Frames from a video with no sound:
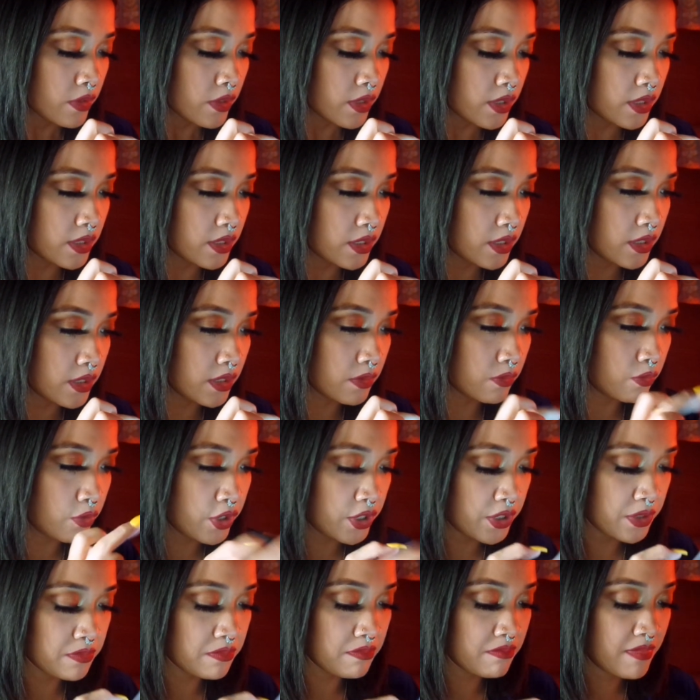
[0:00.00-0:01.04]
and then we
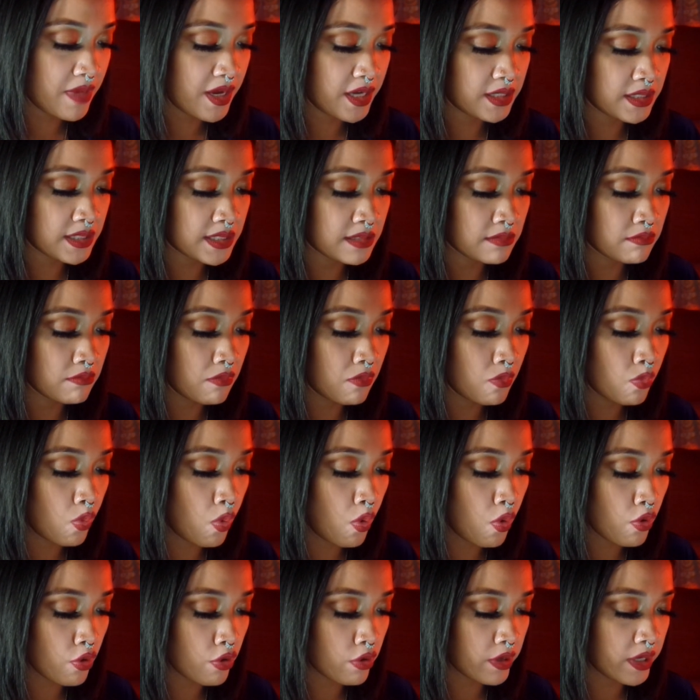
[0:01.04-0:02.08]
can mess
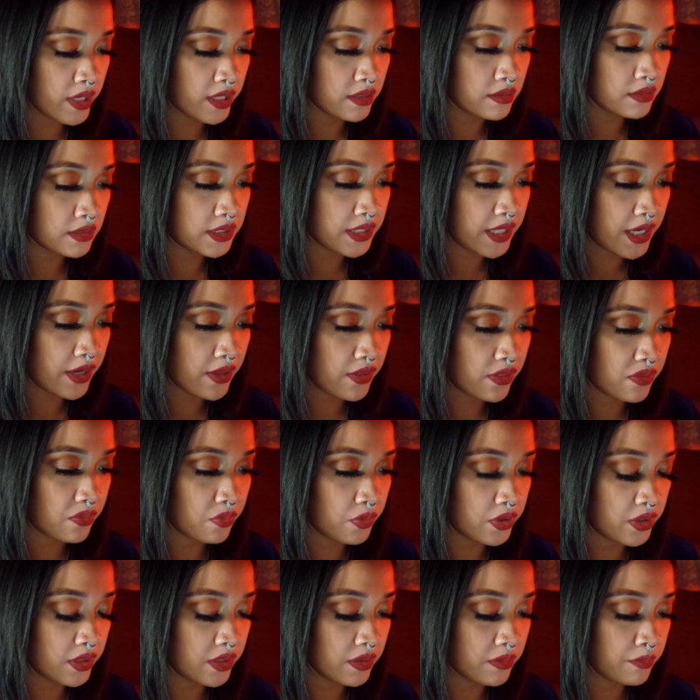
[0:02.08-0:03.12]
more in depth with
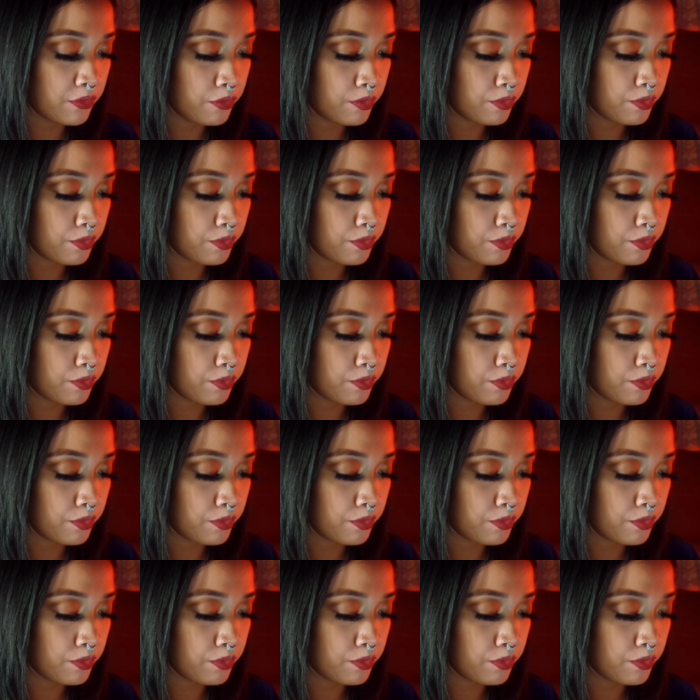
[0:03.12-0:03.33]
the